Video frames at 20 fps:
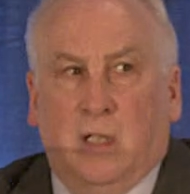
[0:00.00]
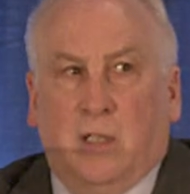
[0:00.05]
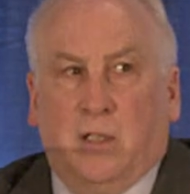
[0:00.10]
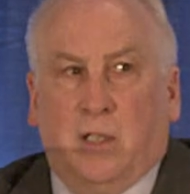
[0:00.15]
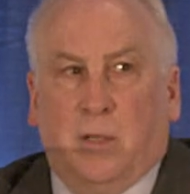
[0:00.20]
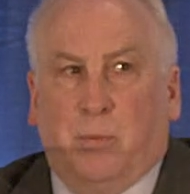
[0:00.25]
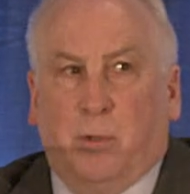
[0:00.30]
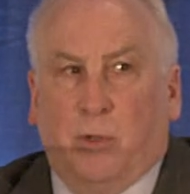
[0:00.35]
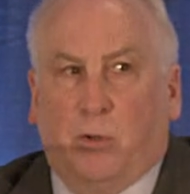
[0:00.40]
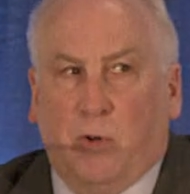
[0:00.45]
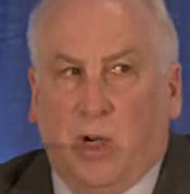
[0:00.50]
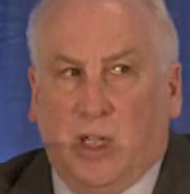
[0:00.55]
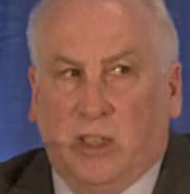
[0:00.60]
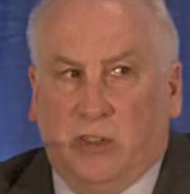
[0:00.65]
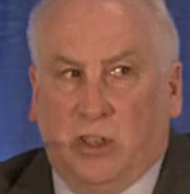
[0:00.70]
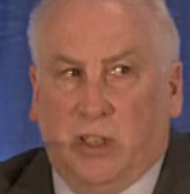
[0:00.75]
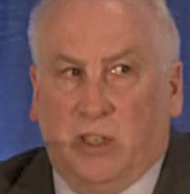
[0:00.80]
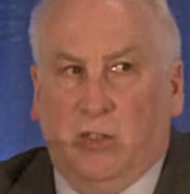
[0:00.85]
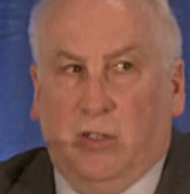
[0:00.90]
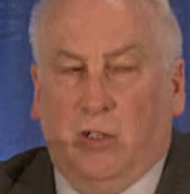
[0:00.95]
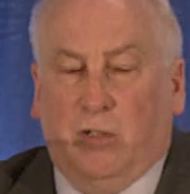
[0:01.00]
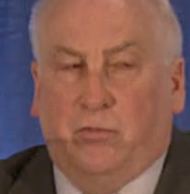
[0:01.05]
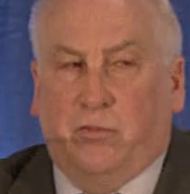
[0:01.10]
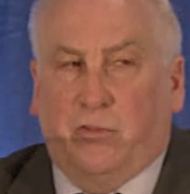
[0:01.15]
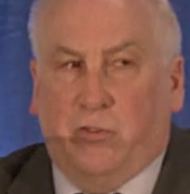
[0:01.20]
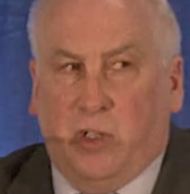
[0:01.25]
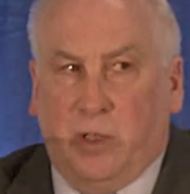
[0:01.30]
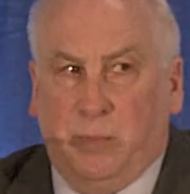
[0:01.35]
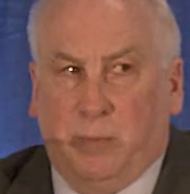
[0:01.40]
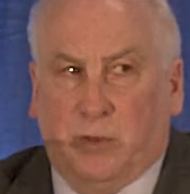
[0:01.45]
The progression of
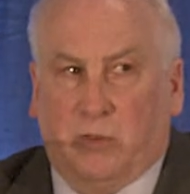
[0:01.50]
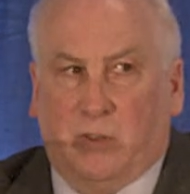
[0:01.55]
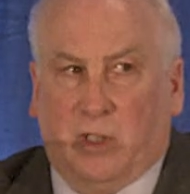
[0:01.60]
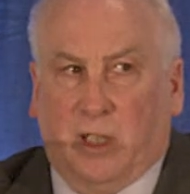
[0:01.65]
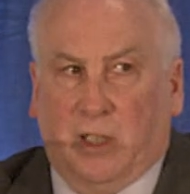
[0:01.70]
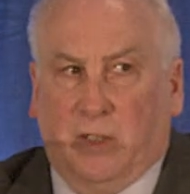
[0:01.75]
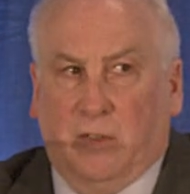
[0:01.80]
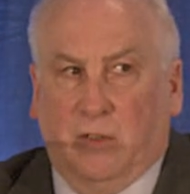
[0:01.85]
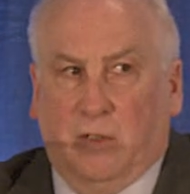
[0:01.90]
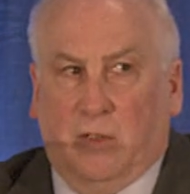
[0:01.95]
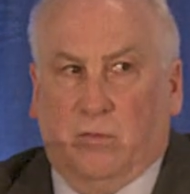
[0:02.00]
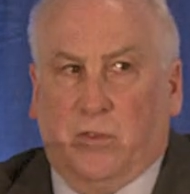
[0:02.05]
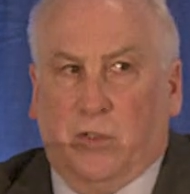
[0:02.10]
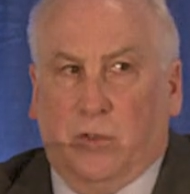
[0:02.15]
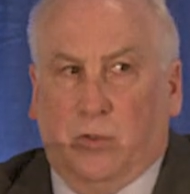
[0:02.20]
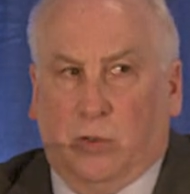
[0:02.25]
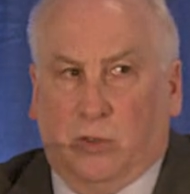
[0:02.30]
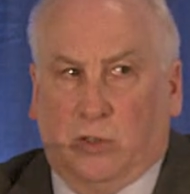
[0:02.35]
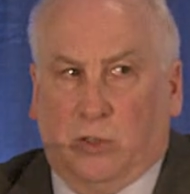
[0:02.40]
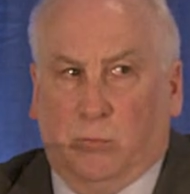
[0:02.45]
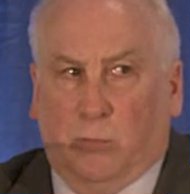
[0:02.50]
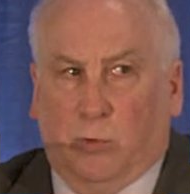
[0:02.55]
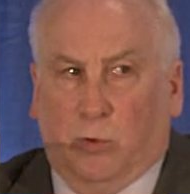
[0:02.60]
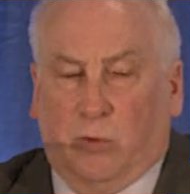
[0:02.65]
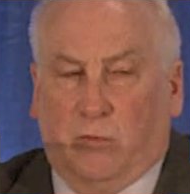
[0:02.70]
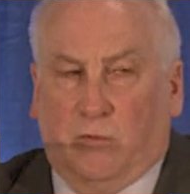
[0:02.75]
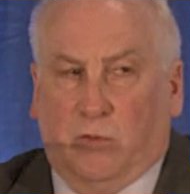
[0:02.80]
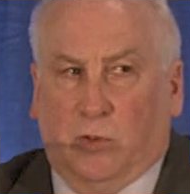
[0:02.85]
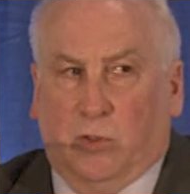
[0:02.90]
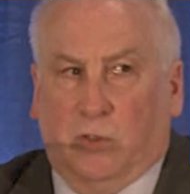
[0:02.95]
3% of the nursing
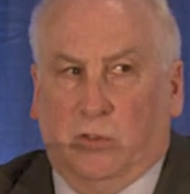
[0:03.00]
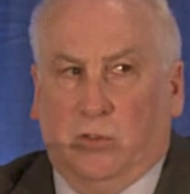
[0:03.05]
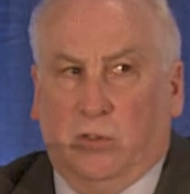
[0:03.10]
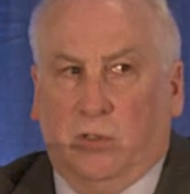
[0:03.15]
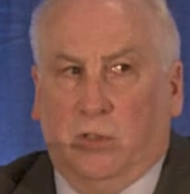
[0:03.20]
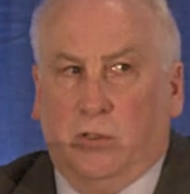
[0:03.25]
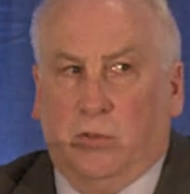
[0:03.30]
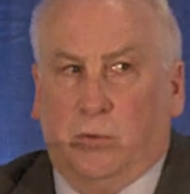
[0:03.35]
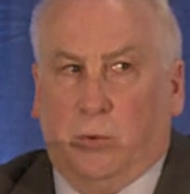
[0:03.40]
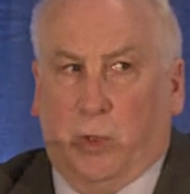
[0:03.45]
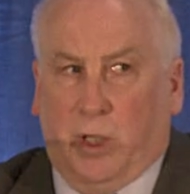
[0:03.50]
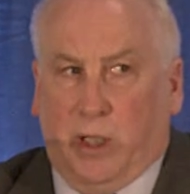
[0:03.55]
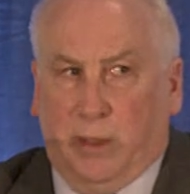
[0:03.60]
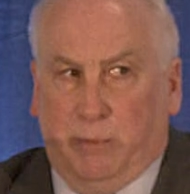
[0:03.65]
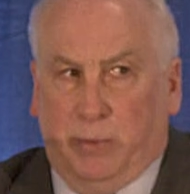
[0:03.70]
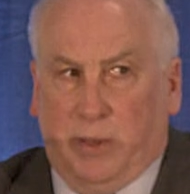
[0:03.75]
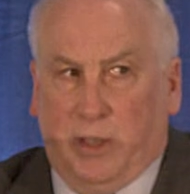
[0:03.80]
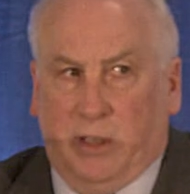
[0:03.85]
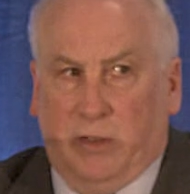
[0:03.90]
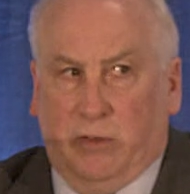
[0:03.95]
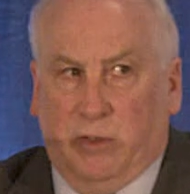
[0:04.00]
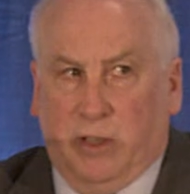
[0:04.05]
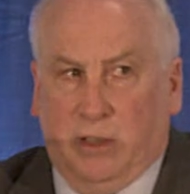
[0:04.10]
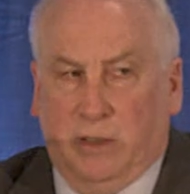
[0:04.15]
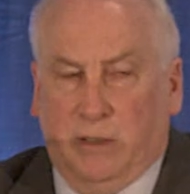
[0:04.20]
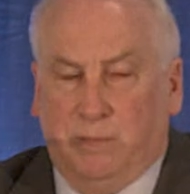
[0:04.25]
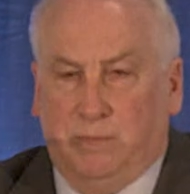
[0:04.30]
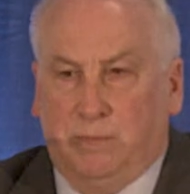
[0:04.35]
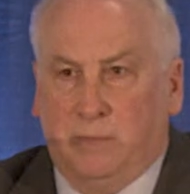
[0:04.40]
workforce to AMP grade.